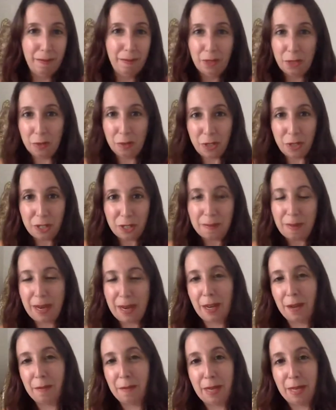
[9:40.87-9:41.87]
You just may
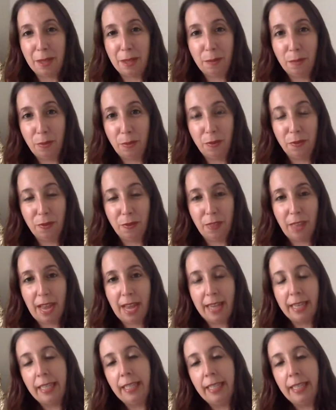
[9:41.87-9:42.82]
not be in the mood for that.